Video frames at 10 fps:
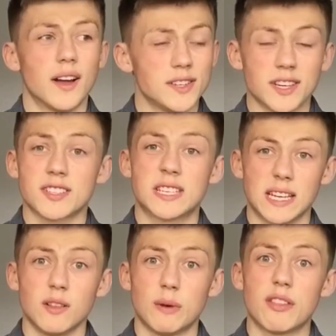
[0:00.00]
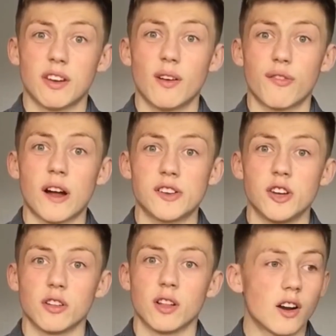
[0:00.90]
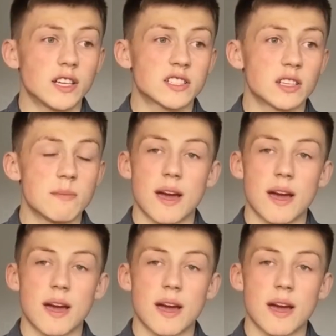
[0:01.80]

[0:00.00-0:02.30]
And you're still with her, Nathaniel. Honestly,